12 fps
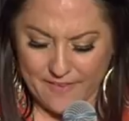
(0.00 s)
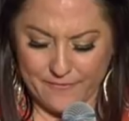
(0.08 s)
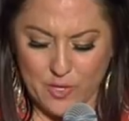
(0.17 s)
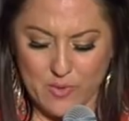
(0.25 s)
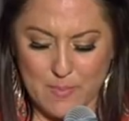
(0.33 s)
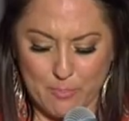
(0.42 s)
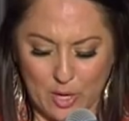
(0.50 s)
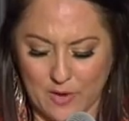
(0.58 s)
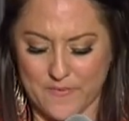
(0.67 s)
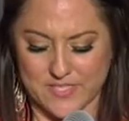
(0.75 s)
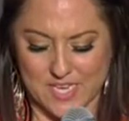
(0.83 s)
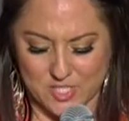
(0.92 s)
If you,
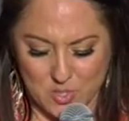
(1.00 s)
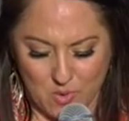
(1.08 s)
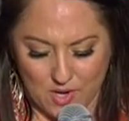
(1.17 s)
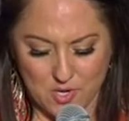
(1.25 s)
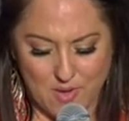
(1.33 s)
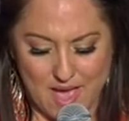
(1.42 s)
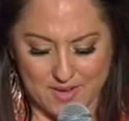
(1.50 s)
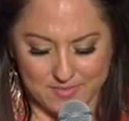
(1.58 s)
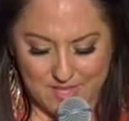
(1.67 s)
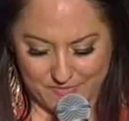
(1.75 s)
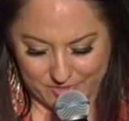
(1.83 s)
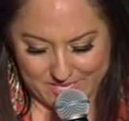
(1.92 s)
imperfect as you are, know how to
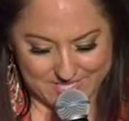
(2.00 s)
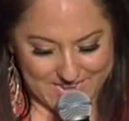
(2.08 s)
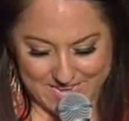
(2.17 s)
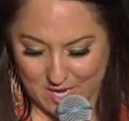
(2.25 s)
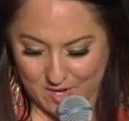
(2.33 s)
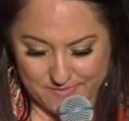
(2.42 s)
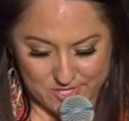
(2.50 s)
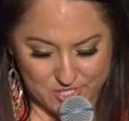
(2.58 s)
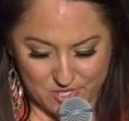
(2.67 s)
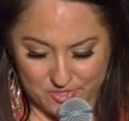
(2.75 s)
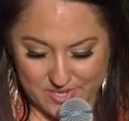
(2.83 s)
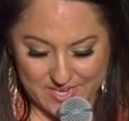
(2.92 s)
lovingly take care of your
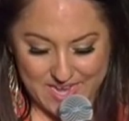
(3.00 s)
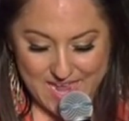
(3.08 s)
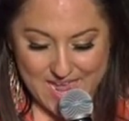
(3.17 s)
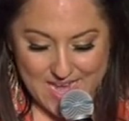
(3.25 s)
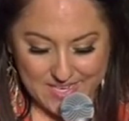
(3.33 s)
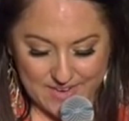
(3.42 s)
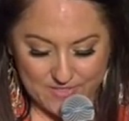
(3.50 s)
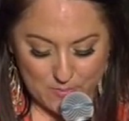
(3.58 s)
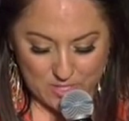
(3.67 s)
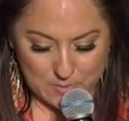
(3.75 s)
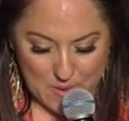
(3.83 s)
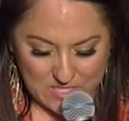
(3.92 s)
children and give them
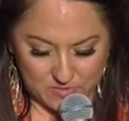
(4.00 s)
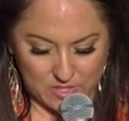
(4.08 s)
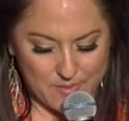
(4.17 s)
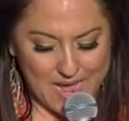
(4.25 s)
what's best for them,